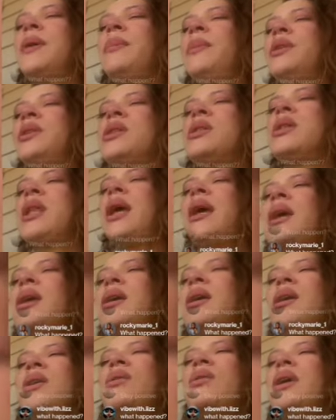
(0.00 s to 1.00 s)
damn.
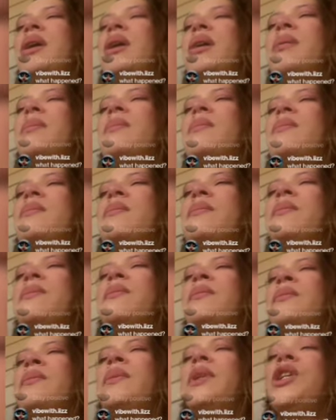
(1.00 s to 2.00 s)
This shit is really
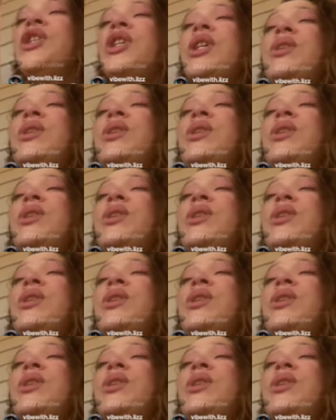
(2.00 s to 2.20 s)
real.